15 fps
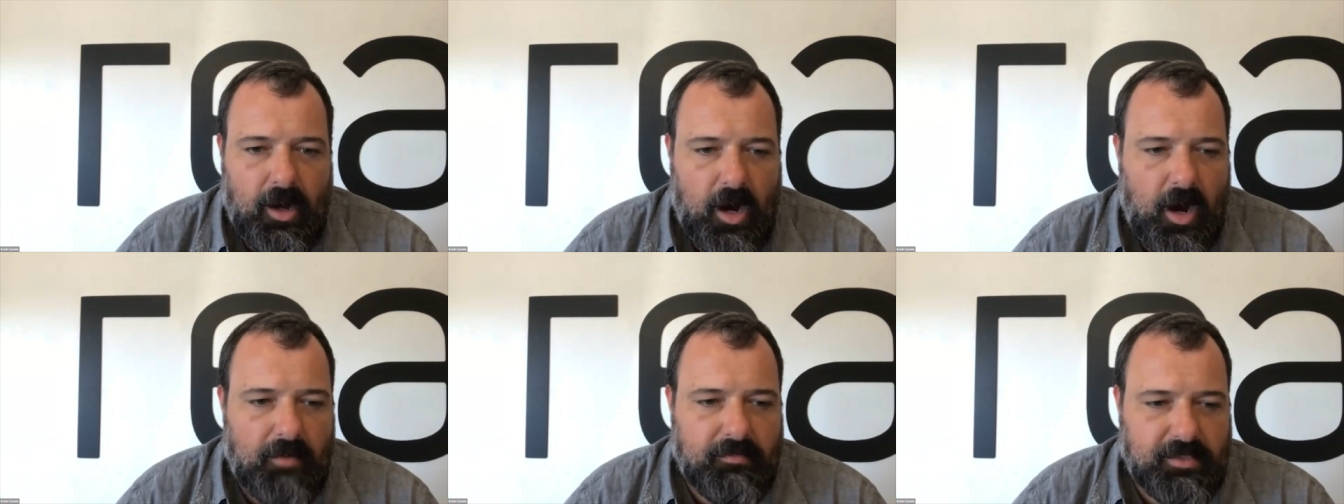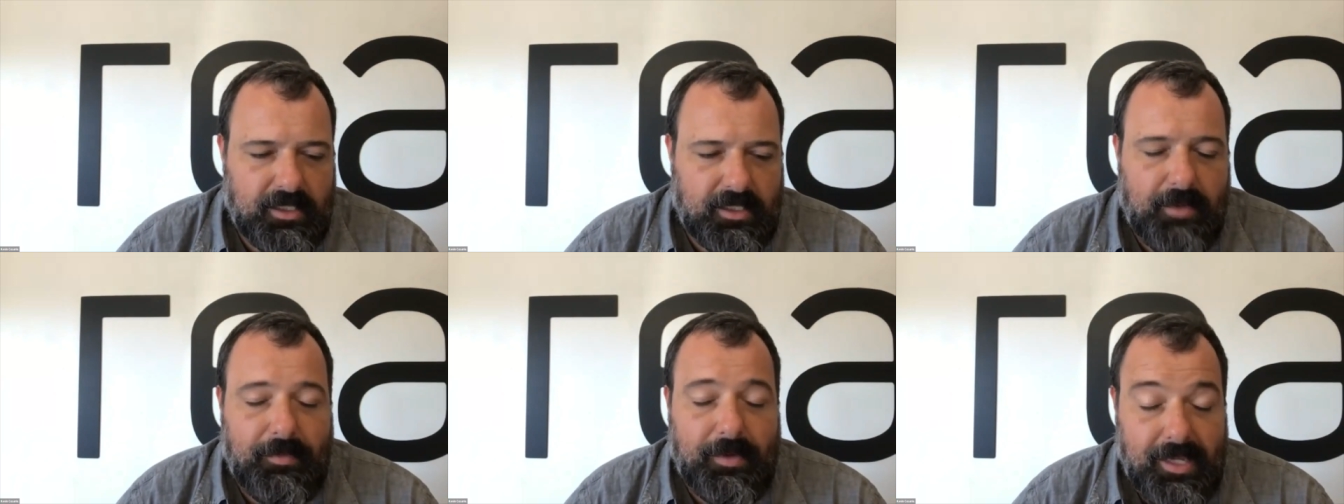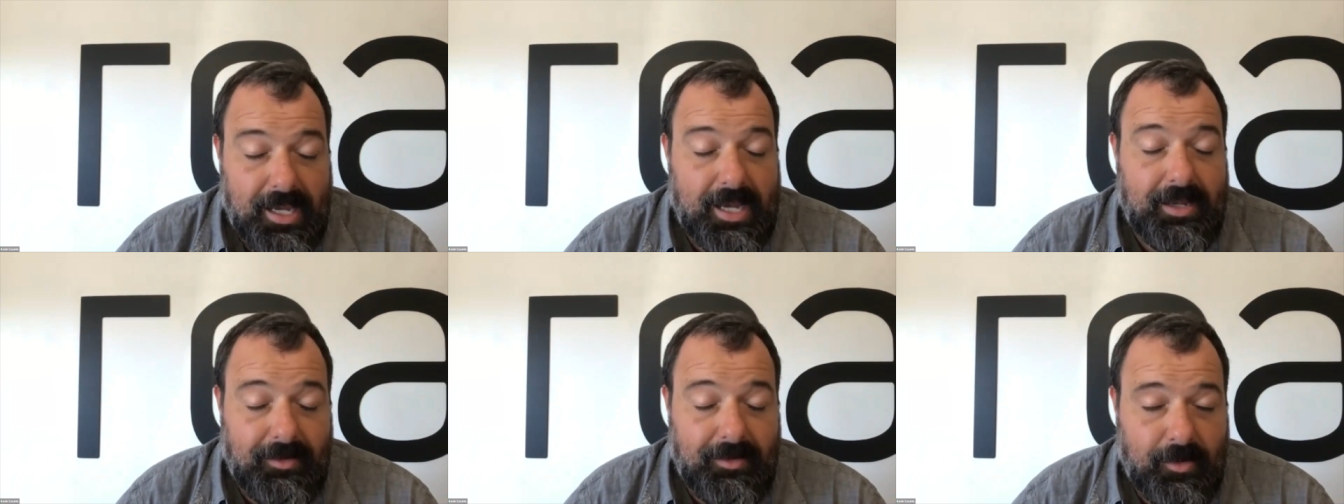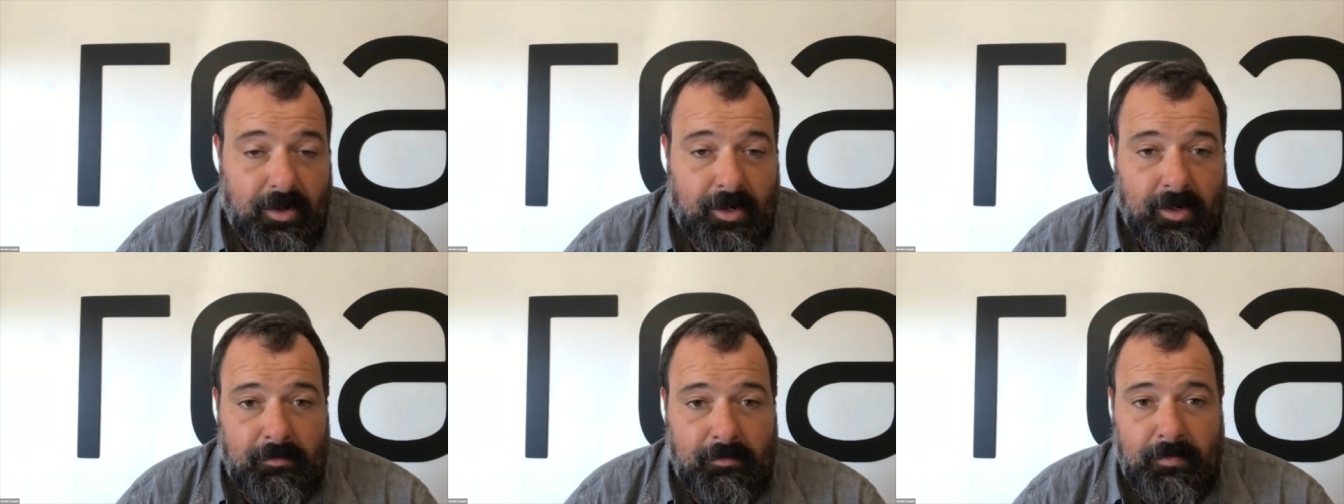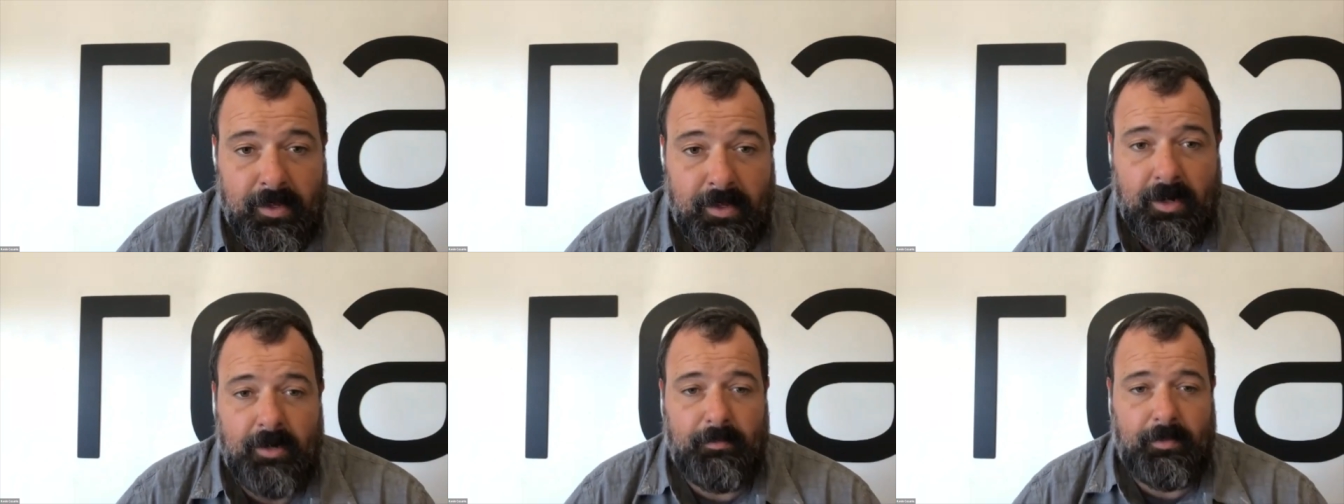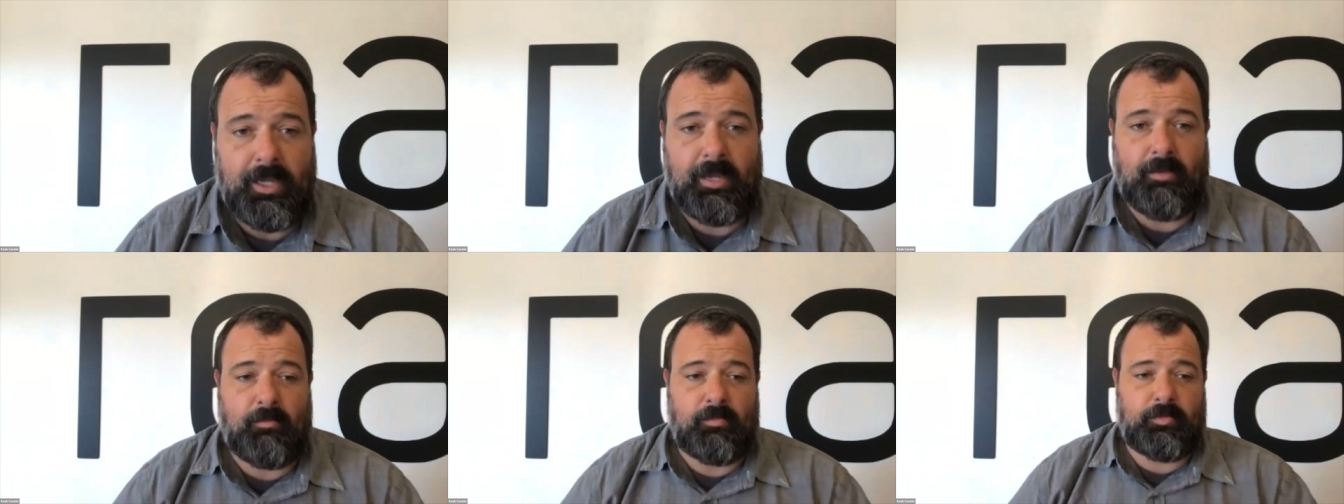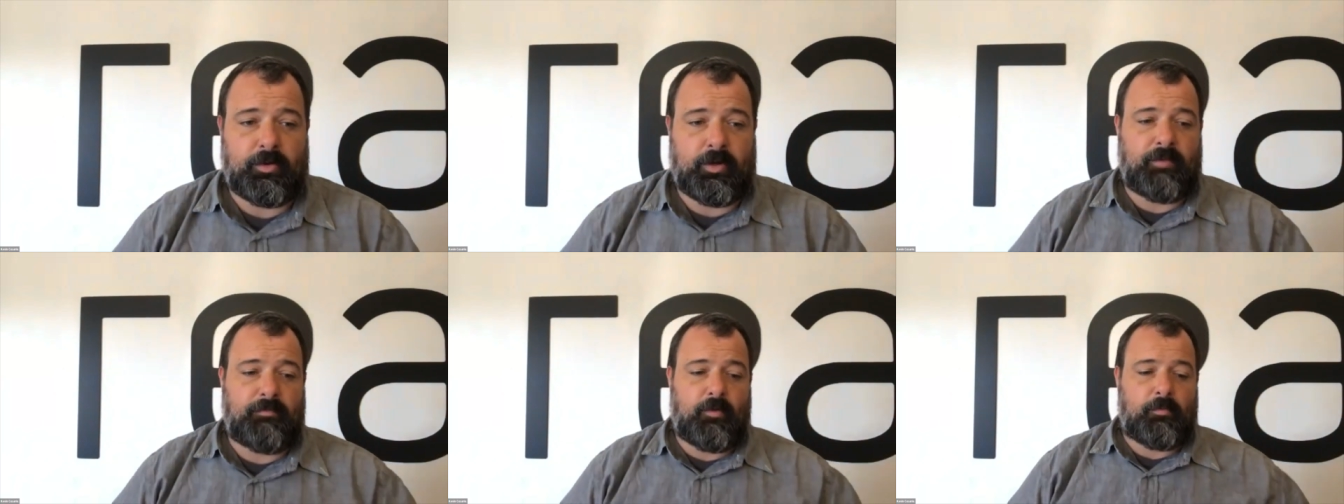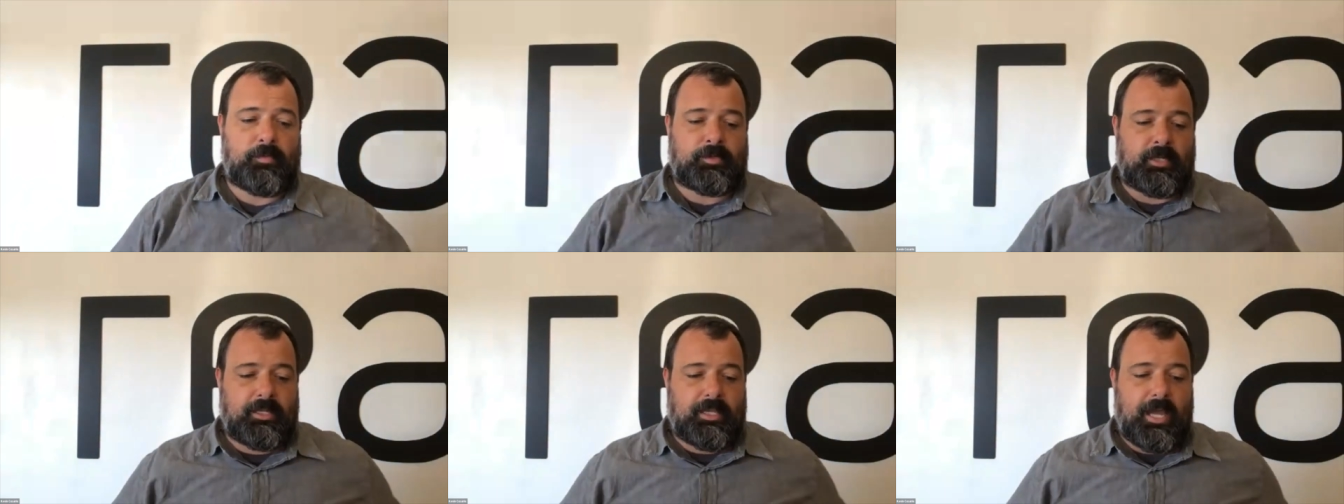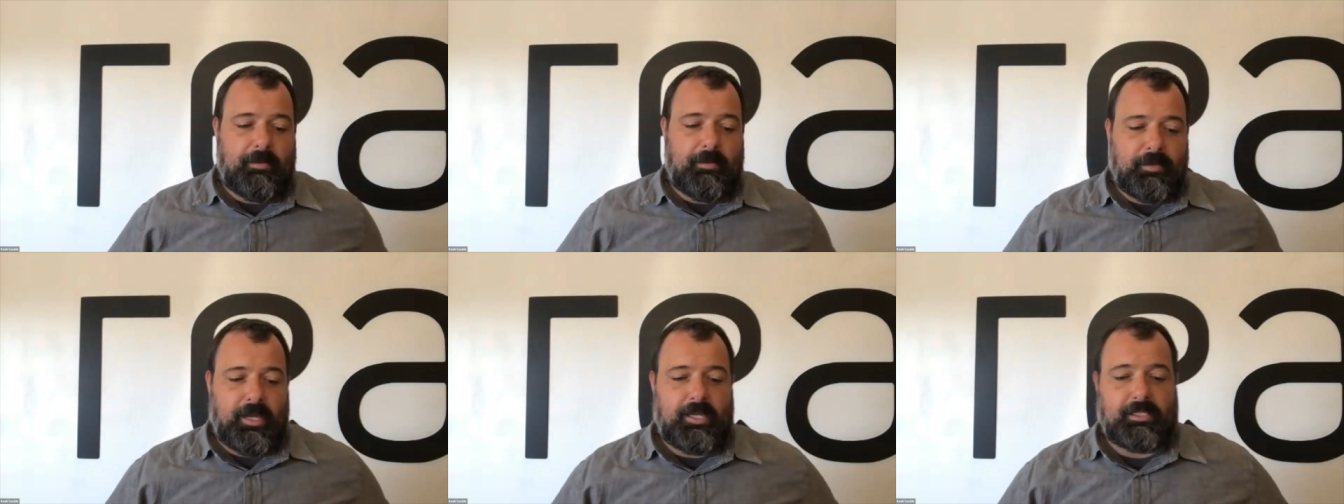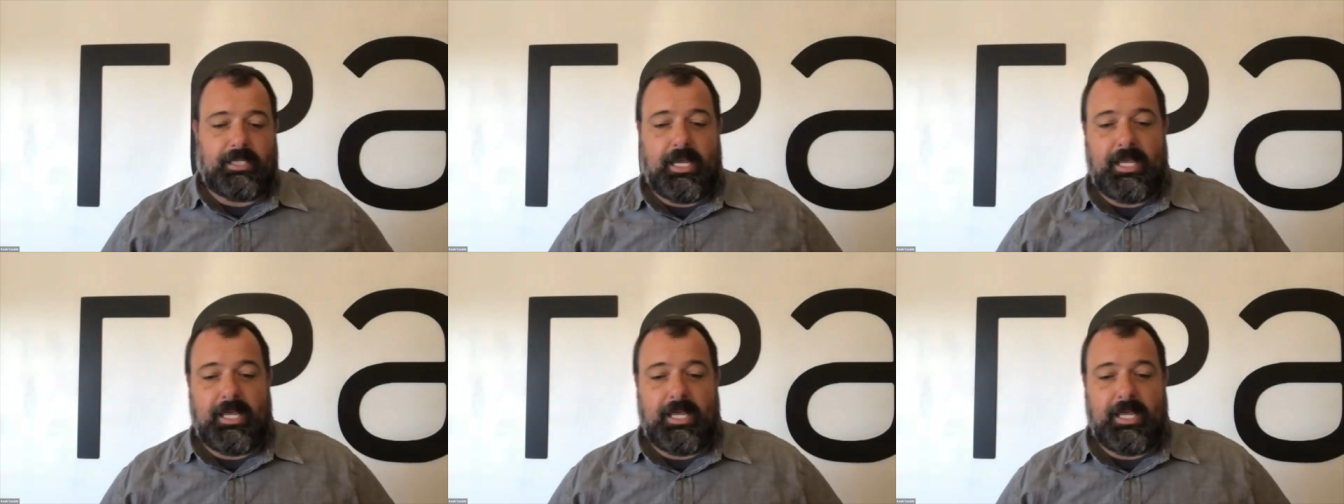offset that. But yeah, you're gonna they're gonna be hit 34% cap gains.